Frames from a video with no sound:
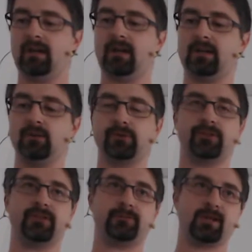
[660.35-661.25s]

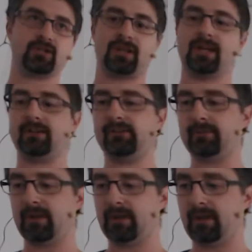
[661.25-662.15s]
uses a
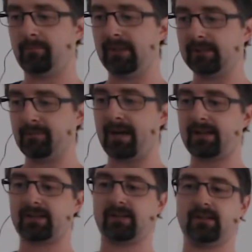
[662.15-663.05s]
specialized build pack.